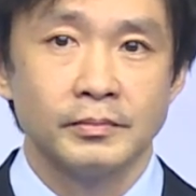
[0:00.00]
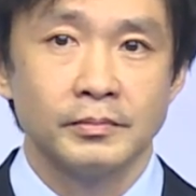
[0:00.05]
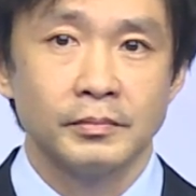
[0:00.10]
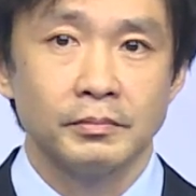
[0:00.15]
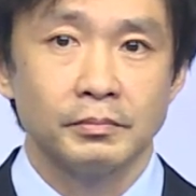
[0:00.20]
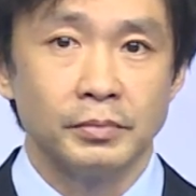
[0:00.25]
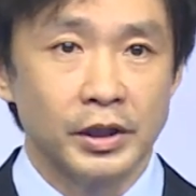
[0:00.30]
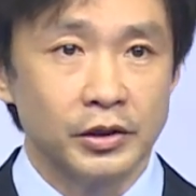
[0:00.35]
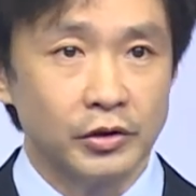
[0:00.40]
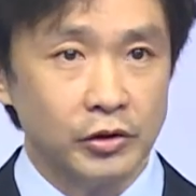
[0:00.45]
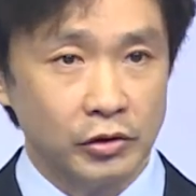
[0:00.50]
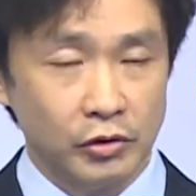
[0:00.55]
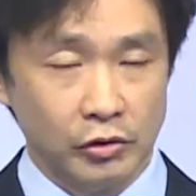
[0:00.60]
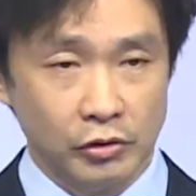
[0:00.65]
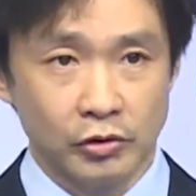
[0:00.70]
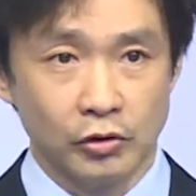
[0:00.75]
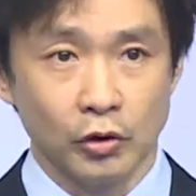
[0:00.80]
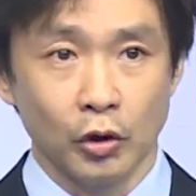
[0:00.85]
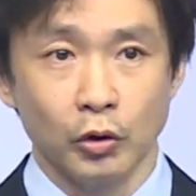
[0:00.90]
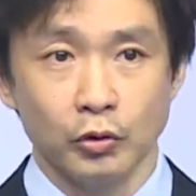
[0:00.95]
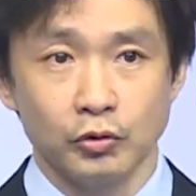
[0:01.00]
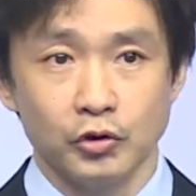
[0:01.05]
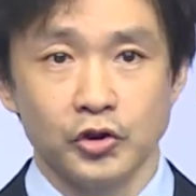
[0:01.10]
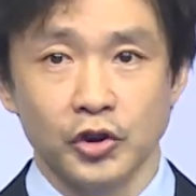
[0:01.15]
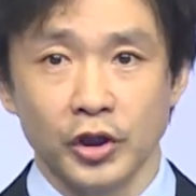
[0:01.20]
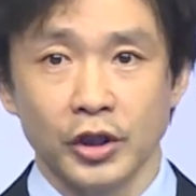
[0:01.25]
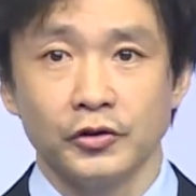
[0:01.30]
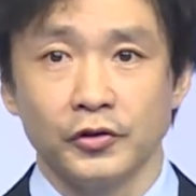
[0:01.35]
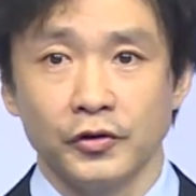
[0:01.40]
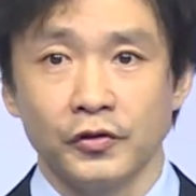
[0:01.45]
But don't
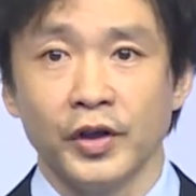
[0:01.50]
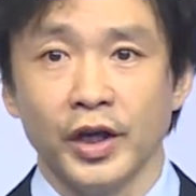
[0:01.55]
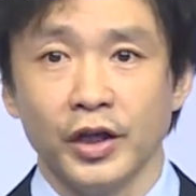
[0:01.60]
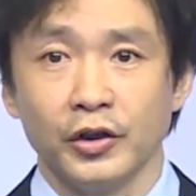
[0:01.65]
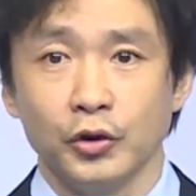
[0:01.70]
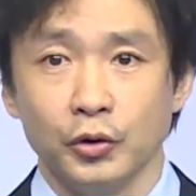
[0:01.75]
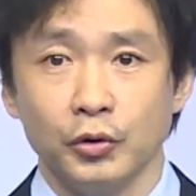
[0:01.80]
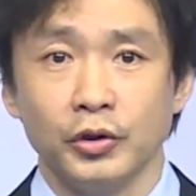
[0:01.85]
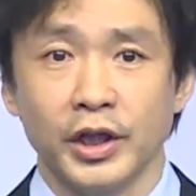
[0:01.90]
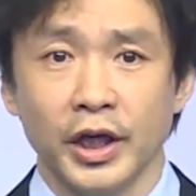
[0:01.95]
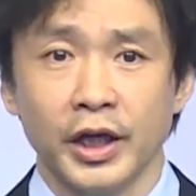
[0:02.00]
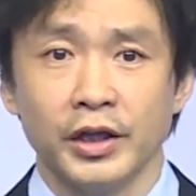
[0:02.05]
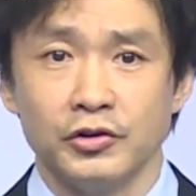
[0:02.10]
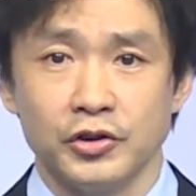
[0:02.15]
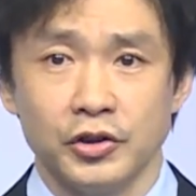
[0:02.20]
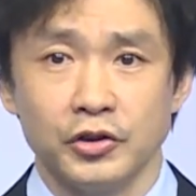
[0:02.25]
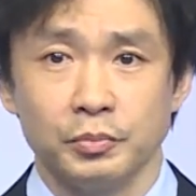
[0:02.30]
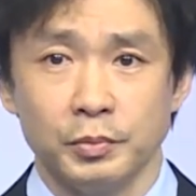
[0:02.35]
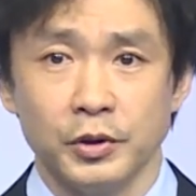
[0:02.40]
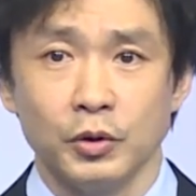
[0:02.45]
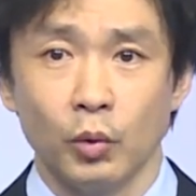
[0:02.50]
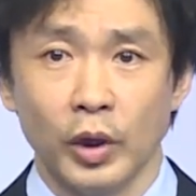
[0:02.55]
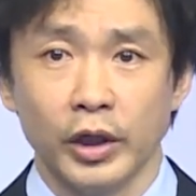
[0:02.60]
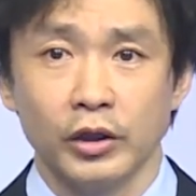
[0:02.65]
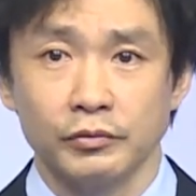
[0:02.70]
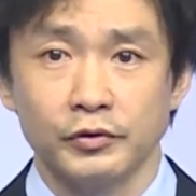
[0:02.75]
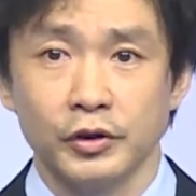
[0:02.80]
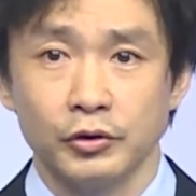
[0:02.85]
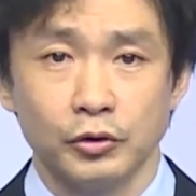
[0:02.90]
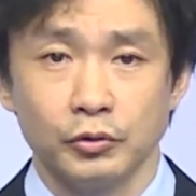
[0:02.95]
just think you can just be one
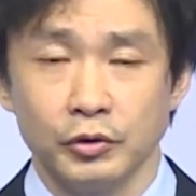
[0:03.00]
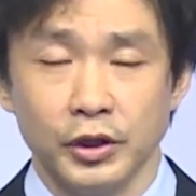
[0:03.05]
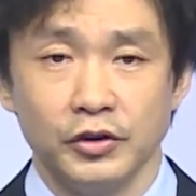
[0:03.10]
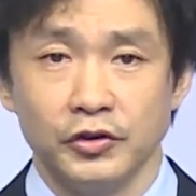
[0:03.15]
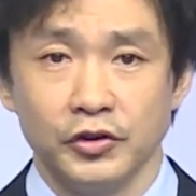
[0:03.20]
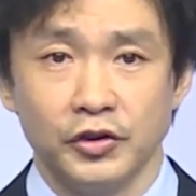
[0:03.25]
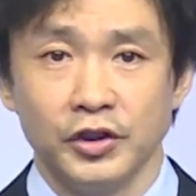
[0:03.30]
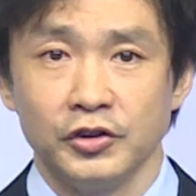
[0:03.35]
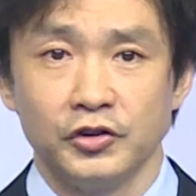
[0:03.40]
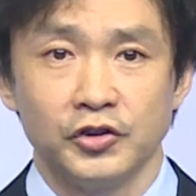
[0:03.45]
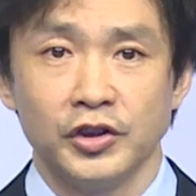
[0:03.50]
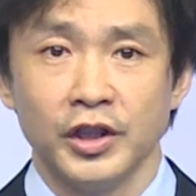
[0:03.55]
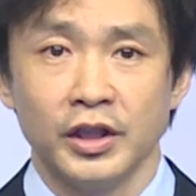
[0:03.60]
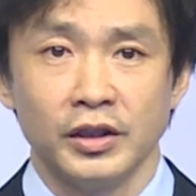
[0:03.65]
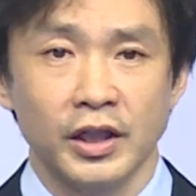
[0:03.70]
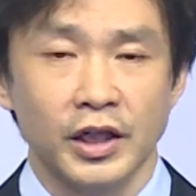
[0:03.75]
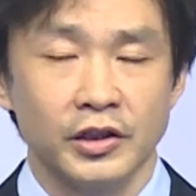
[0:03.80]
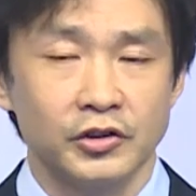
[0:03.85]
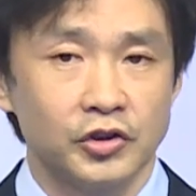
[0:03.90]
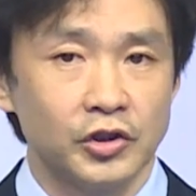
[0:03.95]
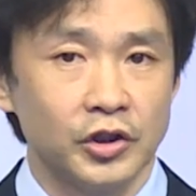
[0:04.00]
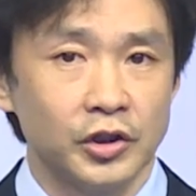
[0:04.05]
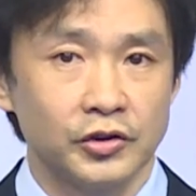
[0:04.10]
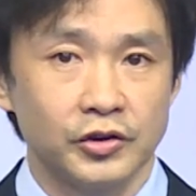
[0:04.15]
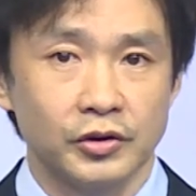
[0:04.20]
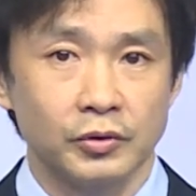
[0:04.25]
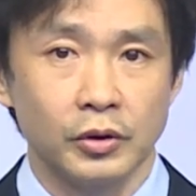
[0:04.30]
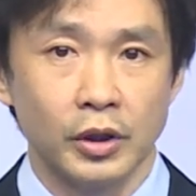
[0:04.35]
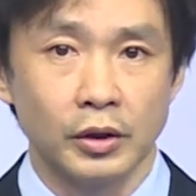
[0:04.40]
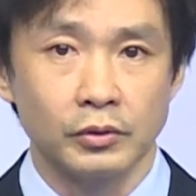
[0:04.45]
of the two. It's not
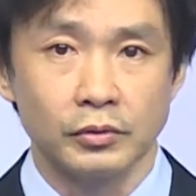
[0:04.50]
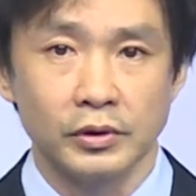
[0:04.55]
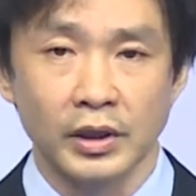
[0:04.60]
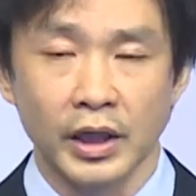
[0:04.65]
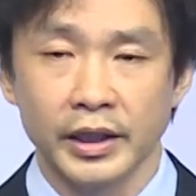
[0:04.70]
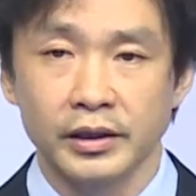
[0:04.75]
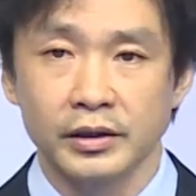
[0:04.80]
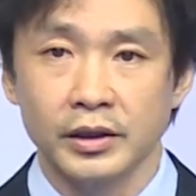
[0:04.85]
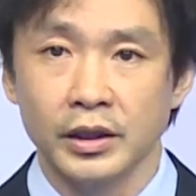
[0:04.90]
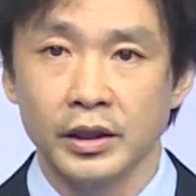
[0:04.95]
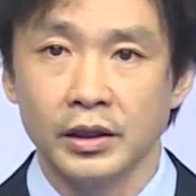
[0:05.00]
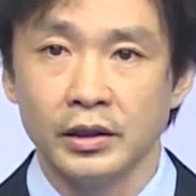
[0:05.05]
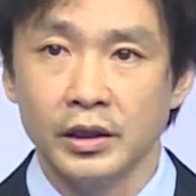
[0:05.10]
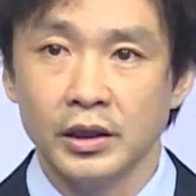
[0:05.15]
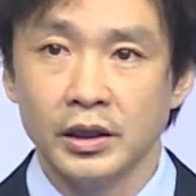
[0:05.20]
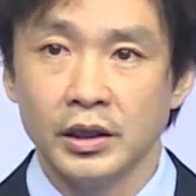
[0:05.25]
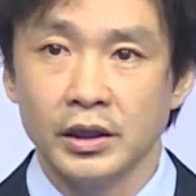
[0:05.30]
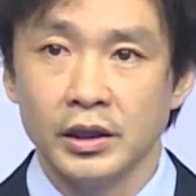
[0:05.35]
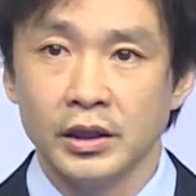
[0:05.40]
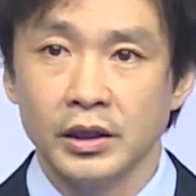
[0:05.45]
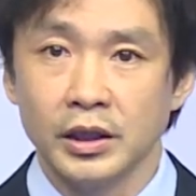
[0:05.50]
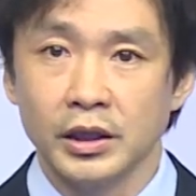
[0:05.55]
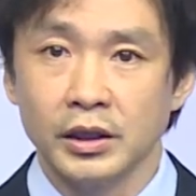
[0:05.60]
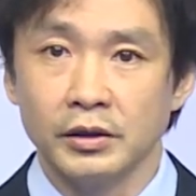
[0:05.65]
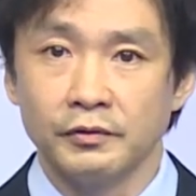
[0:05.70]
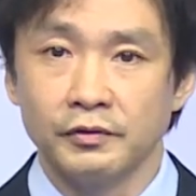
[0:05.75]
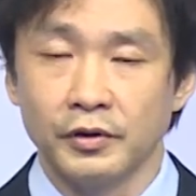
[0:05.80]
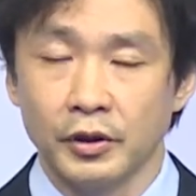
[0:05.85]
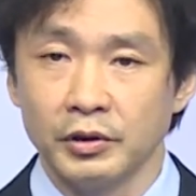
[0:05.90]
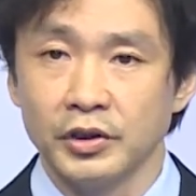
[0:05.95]
just like the a
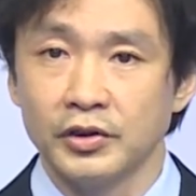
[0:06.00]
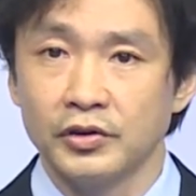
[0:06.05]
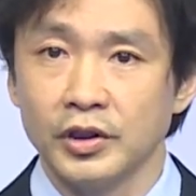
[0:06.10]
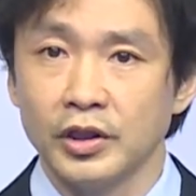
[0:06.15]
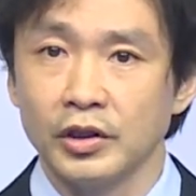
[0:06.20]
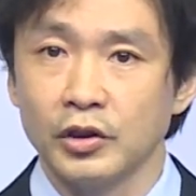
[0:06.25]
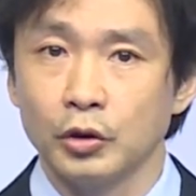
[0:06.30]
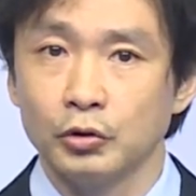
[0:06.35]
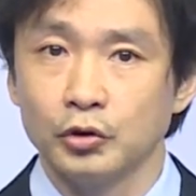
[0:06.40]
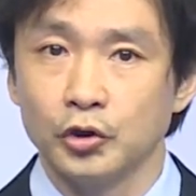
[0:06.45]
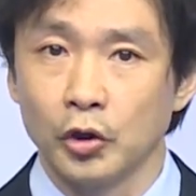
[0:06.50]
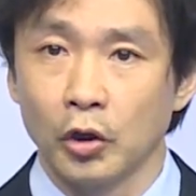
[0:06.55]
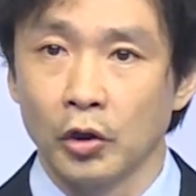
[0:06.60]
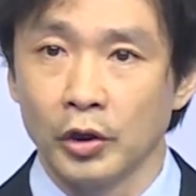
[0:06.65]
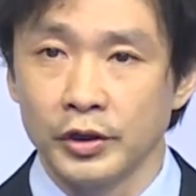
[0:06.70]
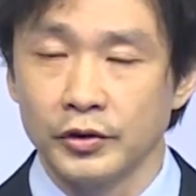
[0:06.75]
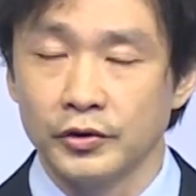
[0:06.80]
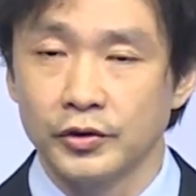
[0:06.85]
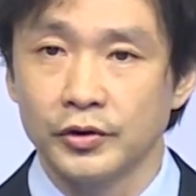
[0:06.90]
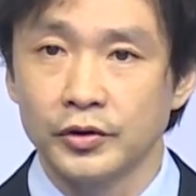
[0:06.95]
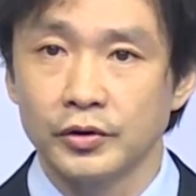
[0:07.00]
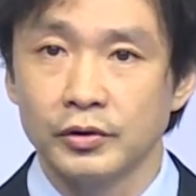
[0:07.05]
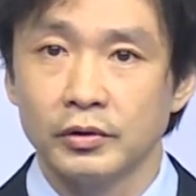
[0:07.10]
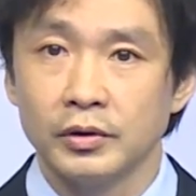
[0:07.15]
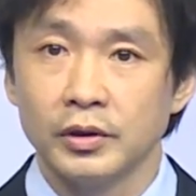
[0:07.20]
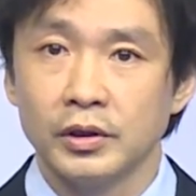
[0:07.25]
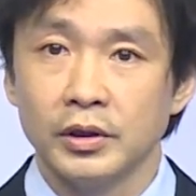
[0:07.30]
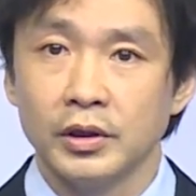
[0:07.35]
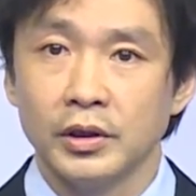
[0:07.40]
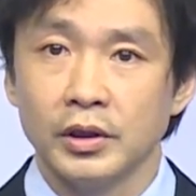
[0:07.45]
very single choice.
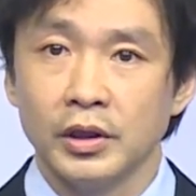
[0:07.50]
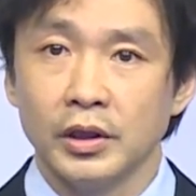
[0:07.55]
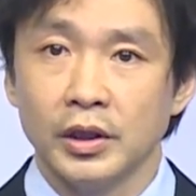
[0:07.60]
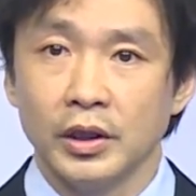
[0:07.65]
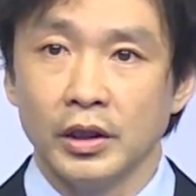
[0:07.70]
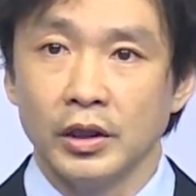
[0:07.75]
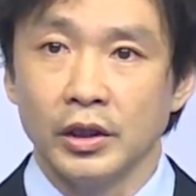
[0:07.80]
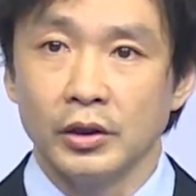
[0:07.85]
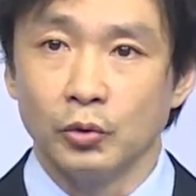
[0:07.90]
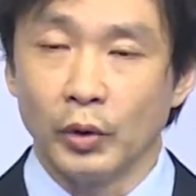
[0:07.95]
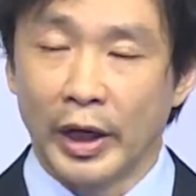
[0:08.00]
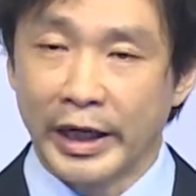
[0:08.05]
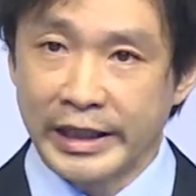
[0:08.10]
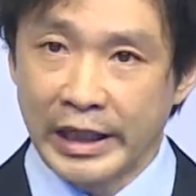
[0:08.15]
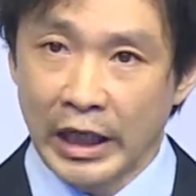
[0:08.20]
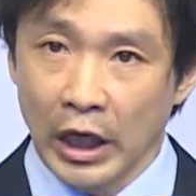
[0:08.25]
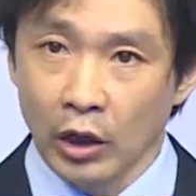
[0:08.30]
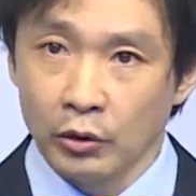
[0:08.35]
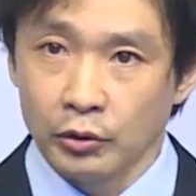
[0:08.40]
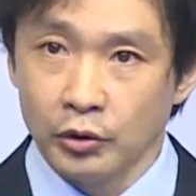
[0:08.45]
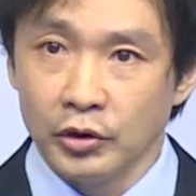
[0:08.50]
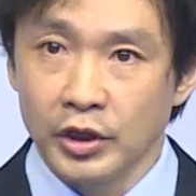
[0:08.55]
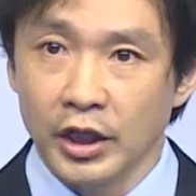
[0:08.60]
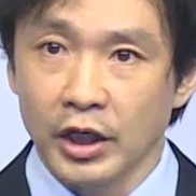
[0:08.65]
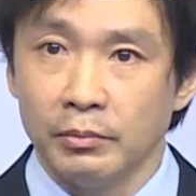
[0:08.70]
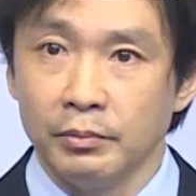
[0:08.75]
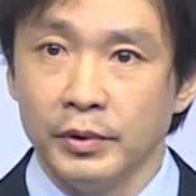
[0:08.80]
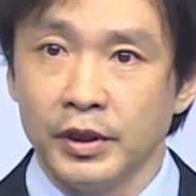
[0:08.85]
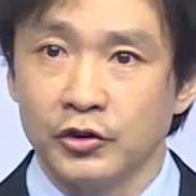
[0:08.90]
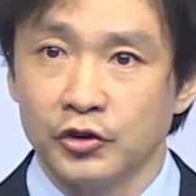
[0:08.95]
Right now, you
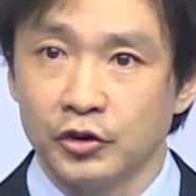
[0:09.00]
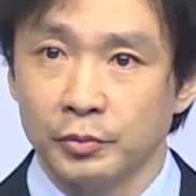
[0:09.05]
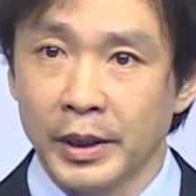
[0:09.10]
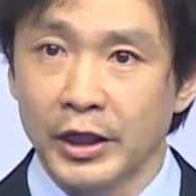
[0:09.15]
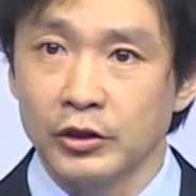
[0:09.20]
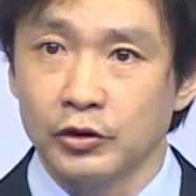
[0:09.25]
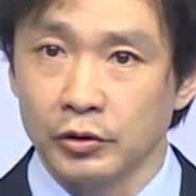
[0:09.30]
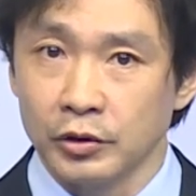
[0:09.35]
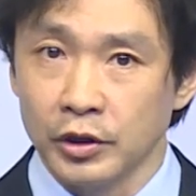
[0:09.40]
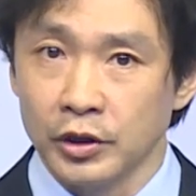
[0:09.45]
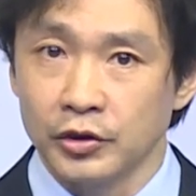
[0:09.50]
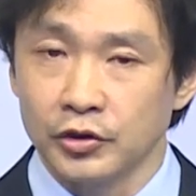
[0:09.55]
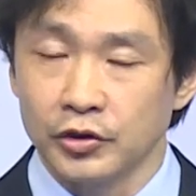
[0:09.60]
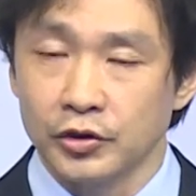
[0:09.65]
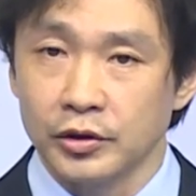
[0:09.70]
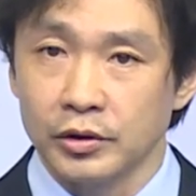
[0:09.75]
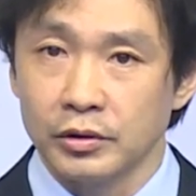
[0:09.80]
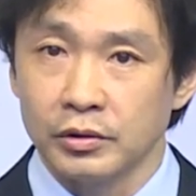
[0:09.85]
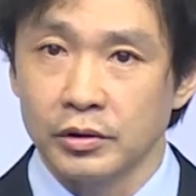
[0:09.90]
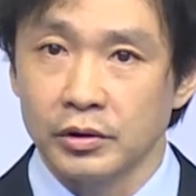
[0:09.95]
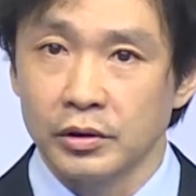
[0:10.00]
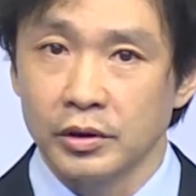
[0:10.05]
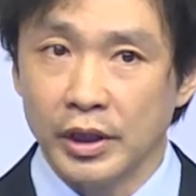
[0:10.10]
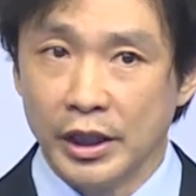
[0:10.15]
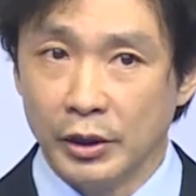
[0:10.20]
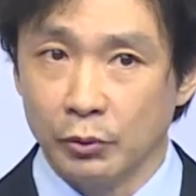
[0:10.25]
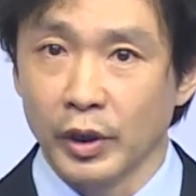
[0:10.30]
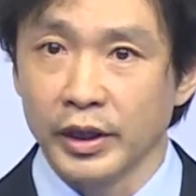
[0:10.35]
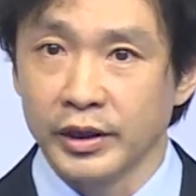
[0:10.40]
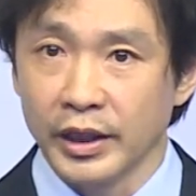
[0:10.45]
can be a specialist
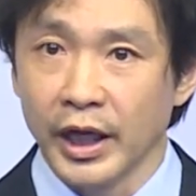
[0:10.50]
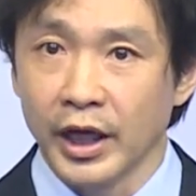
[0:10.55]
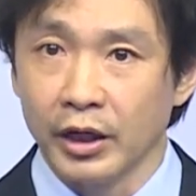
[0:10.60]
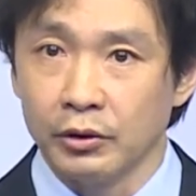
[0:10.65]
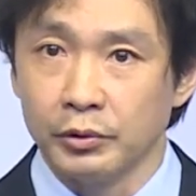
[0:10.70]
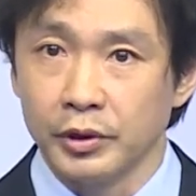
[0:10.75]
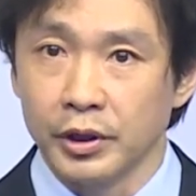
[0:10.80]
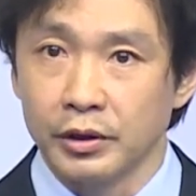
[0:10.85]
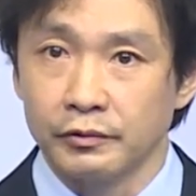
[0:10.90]
in one area.